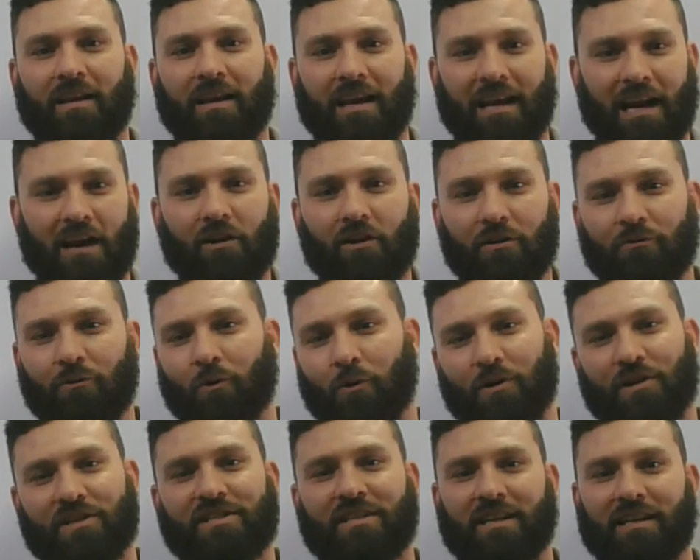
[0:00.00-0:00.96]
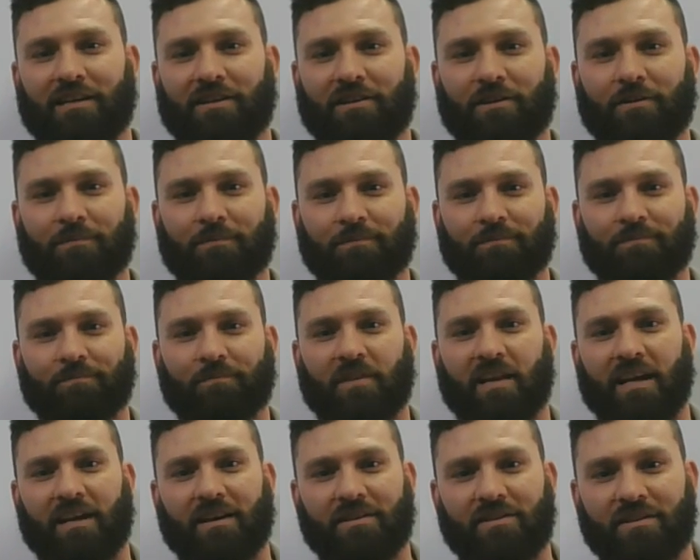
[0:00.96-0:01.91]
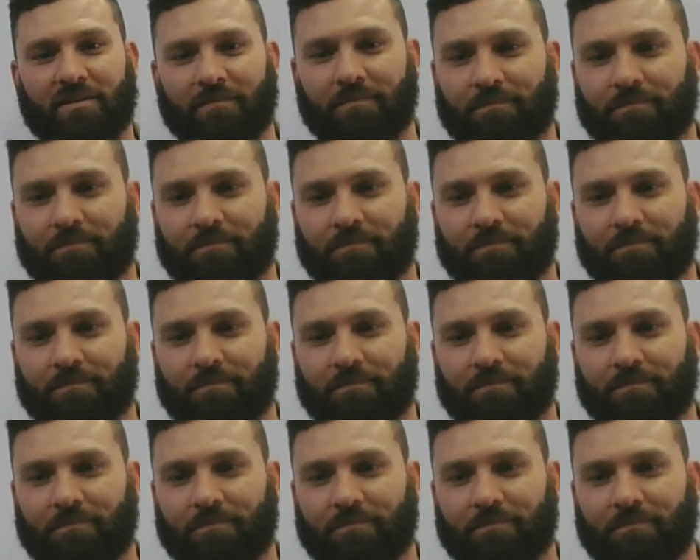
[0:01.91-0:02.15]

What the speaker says: And I look forward to seeing you. Thanks.